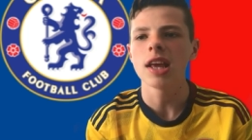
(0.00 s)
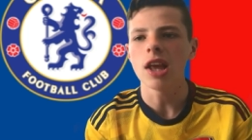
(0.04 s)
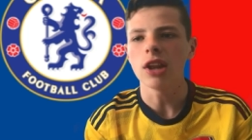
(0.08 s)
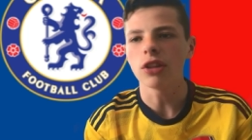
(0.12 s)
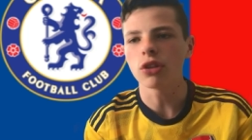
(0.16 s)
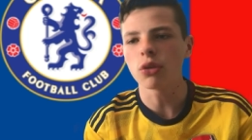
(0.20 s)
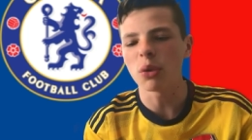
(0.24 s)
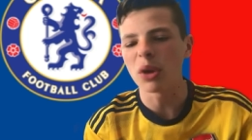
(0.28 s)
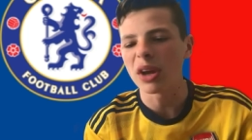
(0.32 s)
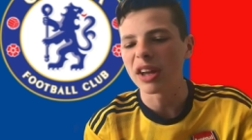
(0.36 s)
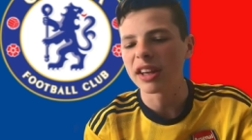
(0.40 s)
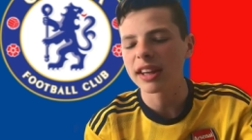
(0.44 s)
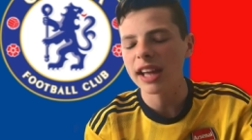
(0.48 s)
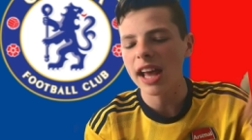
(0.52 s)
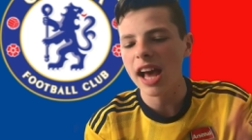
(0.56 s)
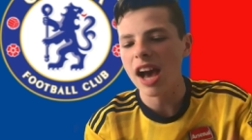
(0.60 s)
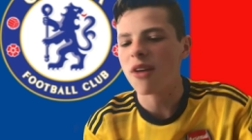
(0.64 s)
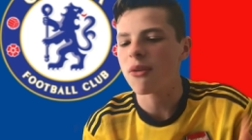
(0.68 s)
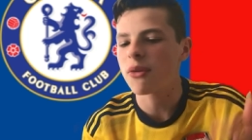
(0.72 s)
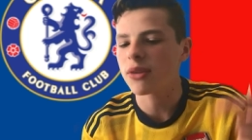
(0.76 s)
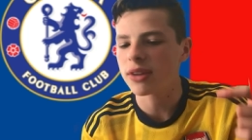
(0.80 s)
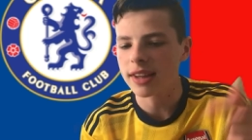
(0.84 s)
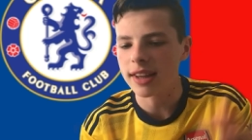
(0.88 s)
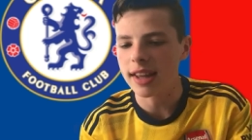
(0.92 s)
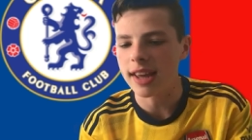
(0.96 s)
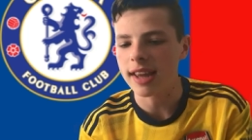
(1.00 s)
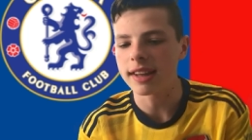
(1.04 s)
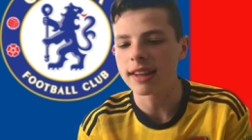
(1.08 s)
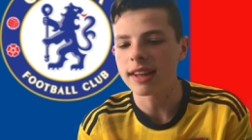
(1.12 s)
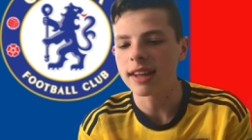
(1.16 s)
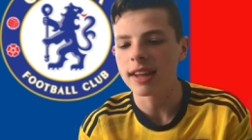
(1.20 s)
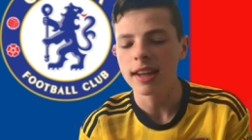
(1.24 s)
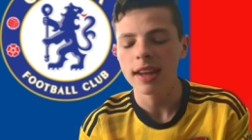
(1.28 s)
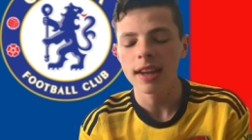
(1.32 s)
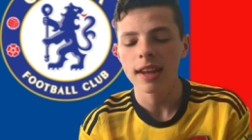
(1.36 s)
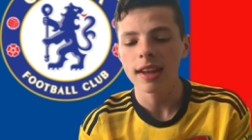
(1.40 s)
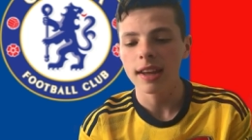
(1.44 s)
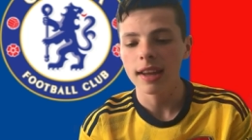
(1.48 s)
do it now and then,
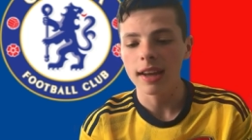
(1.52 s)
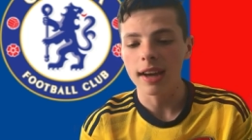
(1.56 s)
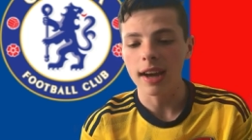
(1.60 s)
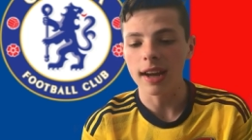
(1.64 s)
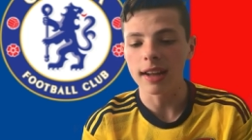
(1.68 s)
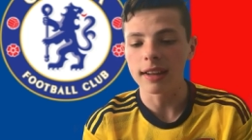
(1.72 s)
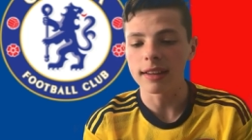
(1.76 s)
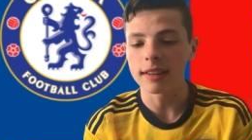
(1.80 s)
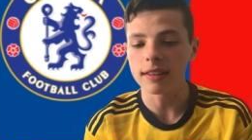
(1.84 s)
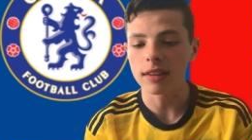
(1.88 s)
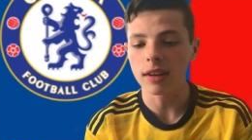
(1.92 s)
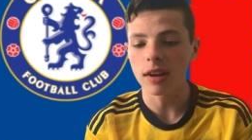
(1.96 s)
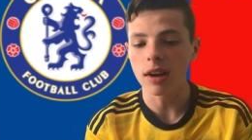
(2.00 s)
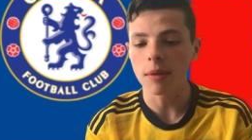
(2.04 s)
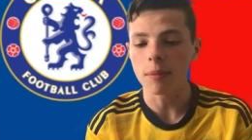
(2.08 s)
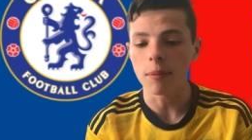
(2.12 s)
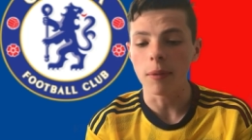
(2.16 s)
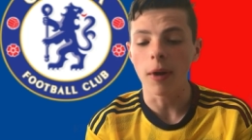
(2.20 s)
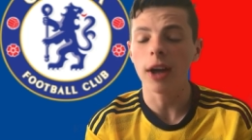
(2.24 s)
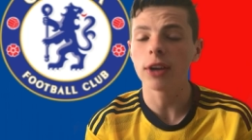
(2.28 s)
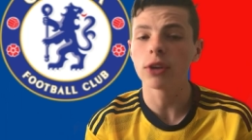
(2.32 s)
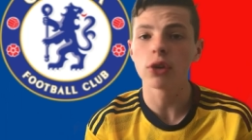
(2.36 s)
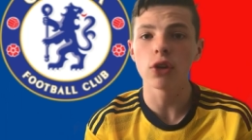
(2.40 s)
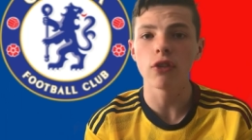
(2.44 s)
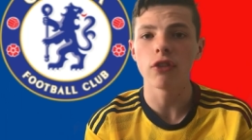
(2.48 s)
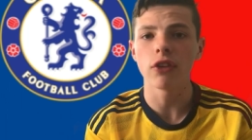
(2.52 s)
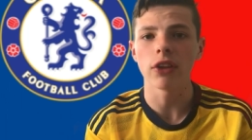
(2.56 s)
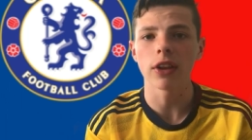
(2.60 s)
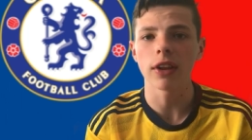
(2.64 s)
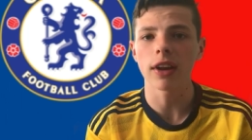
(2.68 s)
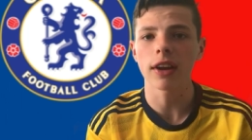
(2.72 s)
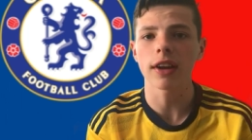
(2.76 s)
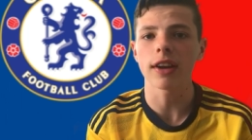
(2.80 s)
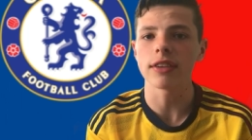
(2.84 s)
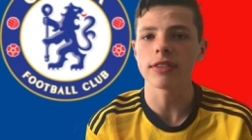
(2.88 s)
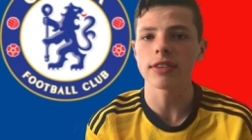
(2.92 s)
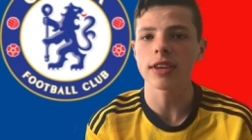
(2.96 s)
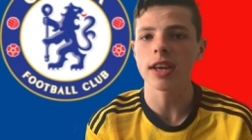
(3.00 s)
and I do think,
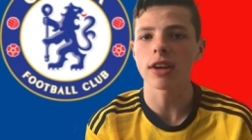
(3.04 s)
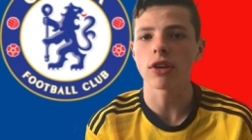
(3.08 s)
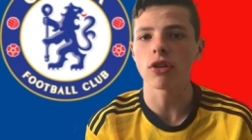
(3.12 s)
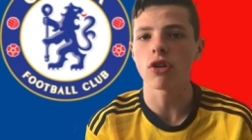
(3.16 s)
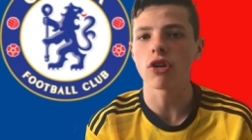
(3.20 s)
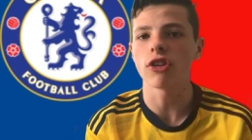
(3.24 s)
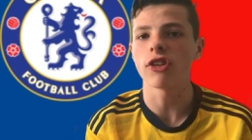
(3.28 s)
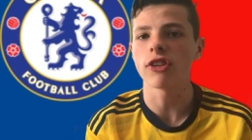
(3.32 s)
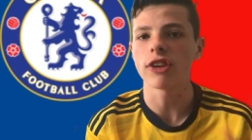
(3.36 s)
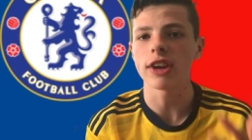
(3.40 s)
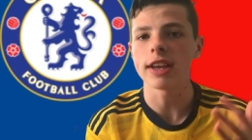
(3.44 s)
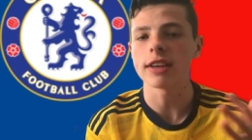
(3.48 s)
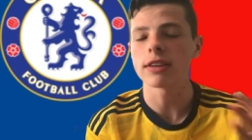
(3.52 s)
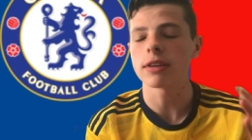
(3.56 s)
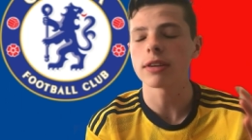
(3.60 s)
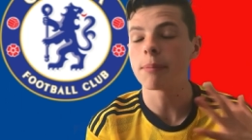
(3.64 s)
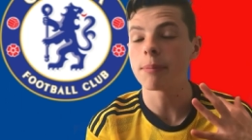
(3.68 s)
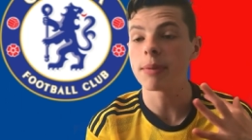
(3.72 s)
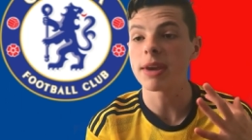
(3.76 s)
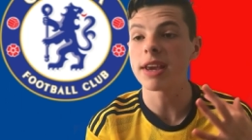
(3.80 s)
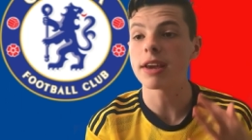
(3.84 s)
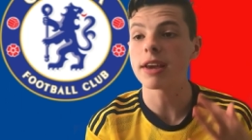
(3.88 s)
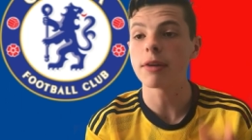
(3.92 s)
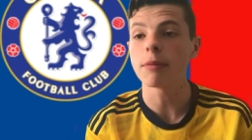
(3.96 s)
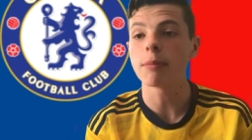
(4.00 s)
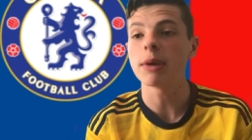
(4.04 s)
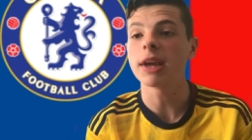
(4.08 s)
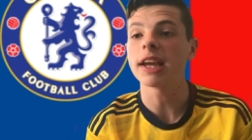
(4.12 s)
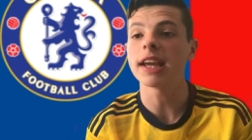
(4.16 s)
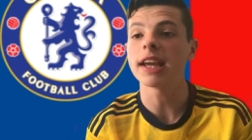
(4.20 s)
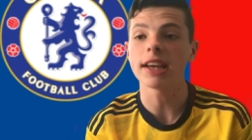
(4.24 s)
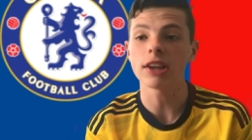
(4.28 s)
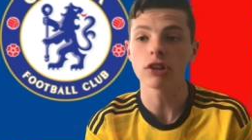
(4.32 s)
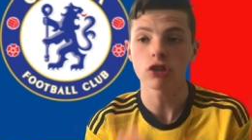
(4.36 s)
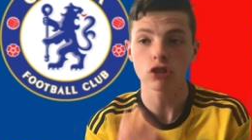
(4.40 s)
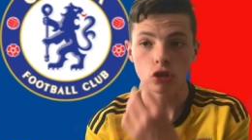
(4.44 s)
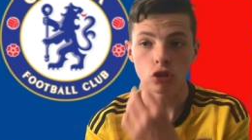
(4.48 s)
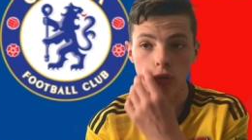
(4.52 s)
like I said, Conky is a big, big
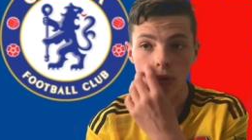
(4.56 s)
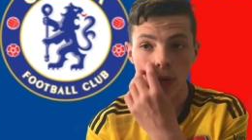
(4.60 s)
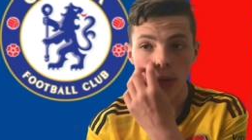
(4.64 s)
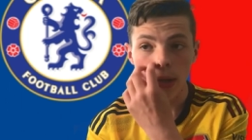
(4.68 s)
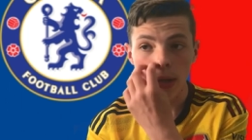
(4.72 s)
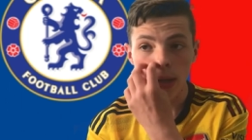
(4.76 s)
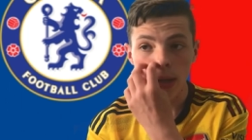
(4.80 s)
issue,